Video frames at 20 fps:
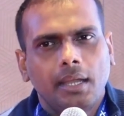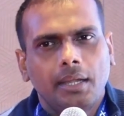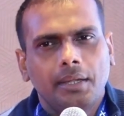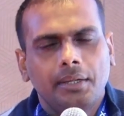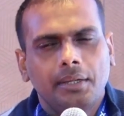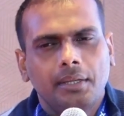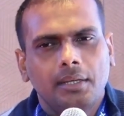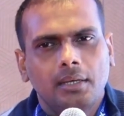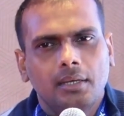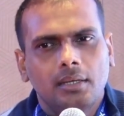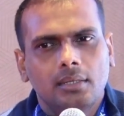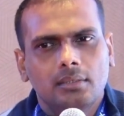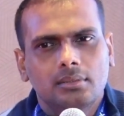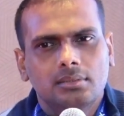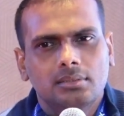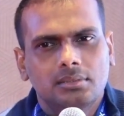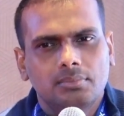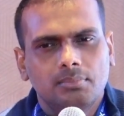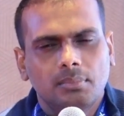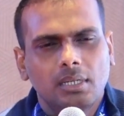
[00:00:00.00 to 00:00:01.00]
And
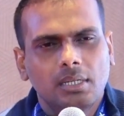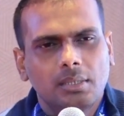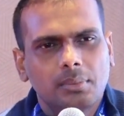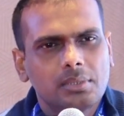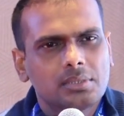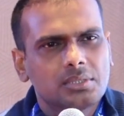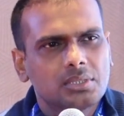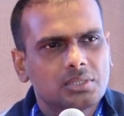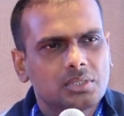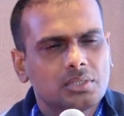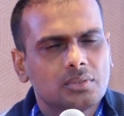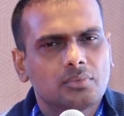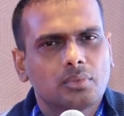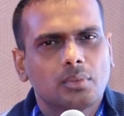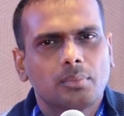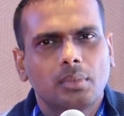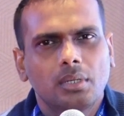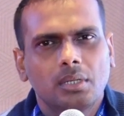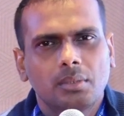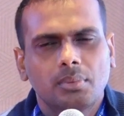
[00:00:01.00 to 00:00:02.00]
multiple sessions
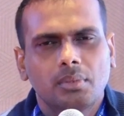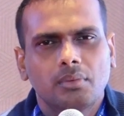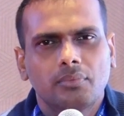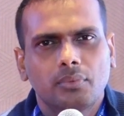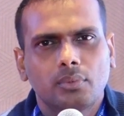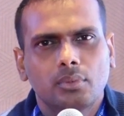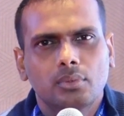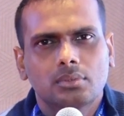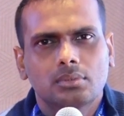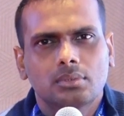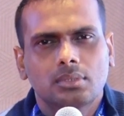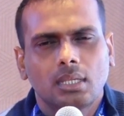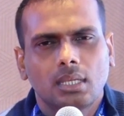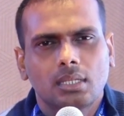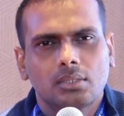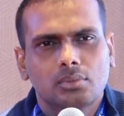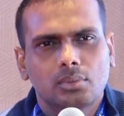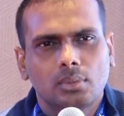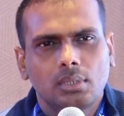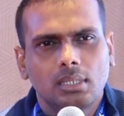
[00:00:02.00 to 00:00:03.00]
from multiple folks
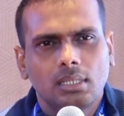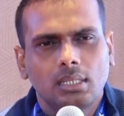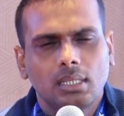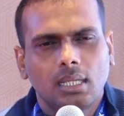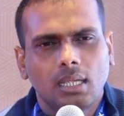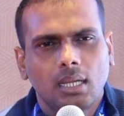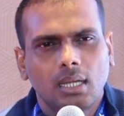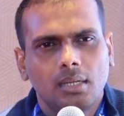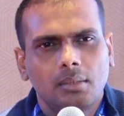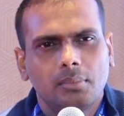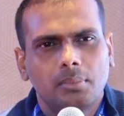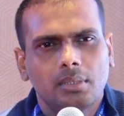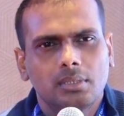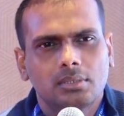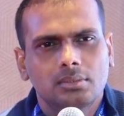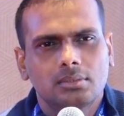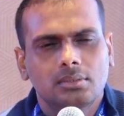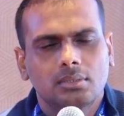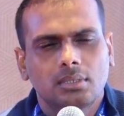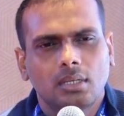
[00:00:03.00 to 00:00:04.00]
actually helped
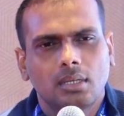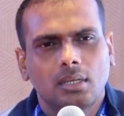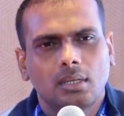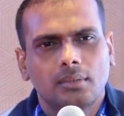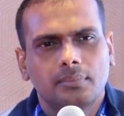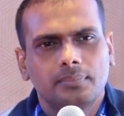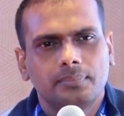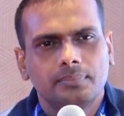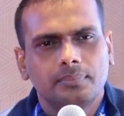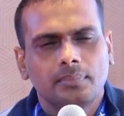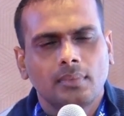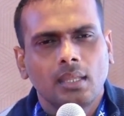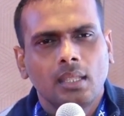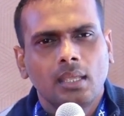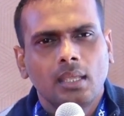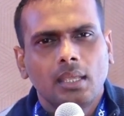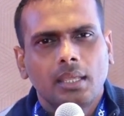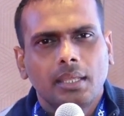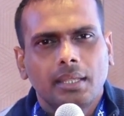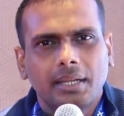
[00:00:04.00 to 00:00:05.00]
us
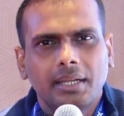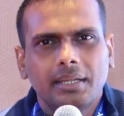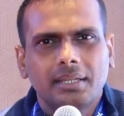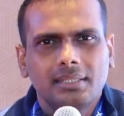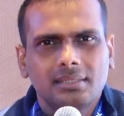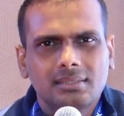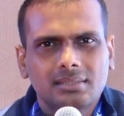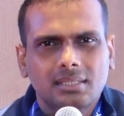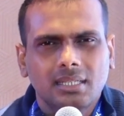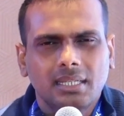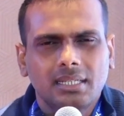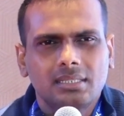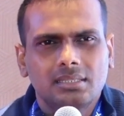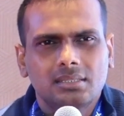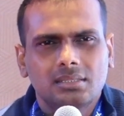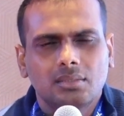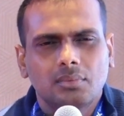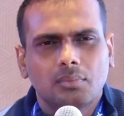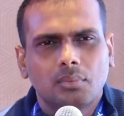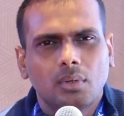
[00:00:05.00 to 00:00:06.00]
get
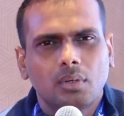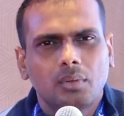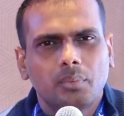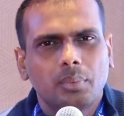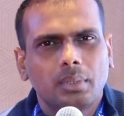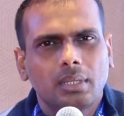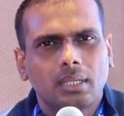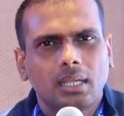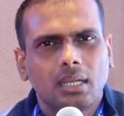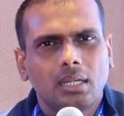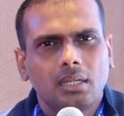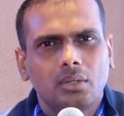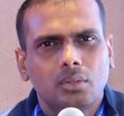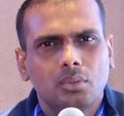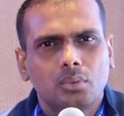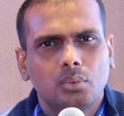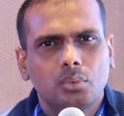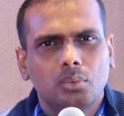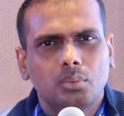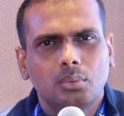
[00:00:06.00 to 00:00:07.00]
insights what we can
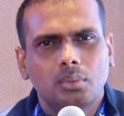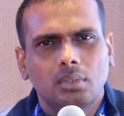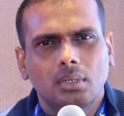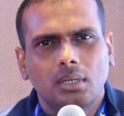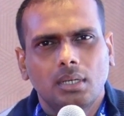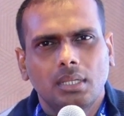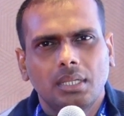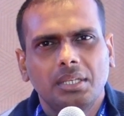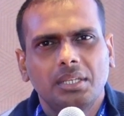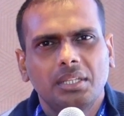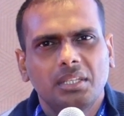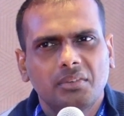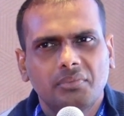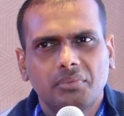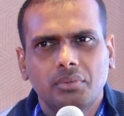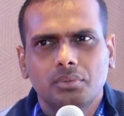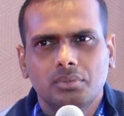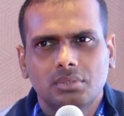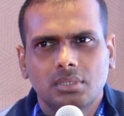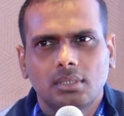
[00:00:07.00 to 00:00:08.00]
do in near
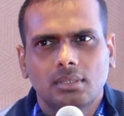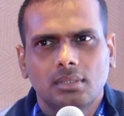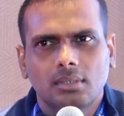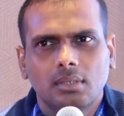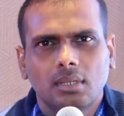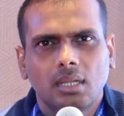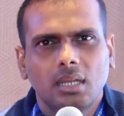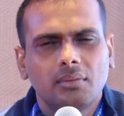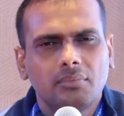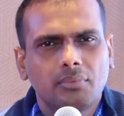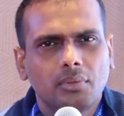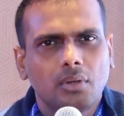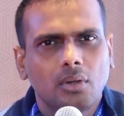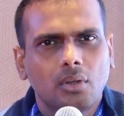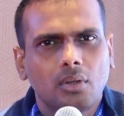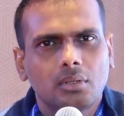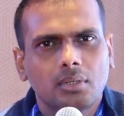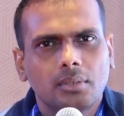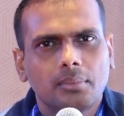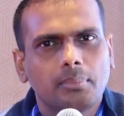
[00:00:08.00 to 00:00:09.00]
future and for
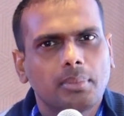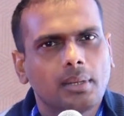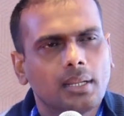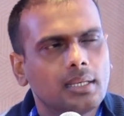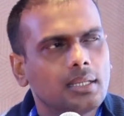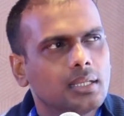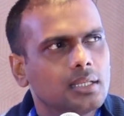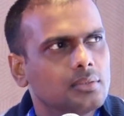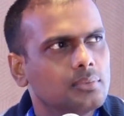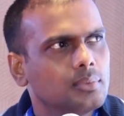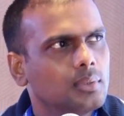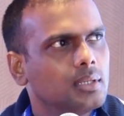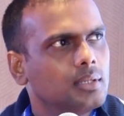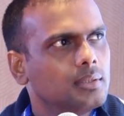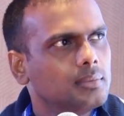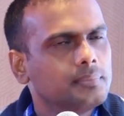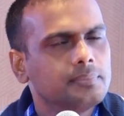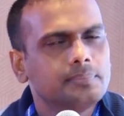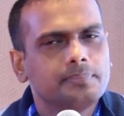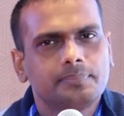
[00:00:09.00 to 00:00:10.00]
long-term planning as well.
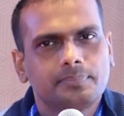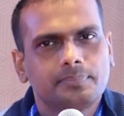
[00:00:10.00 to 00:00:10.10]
